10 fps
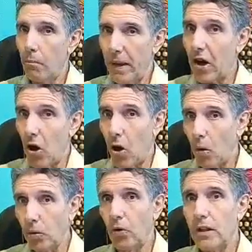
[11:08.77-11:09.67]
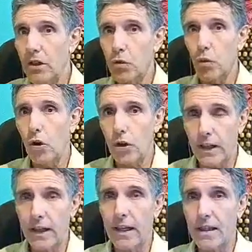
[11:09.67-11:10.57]
better hold on this water
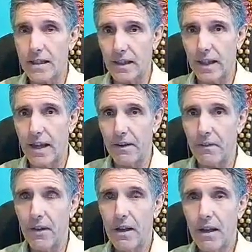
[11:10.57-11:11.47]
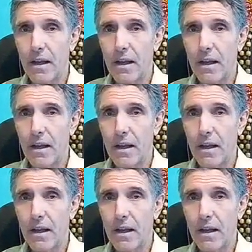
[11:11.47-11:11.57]
that they still have.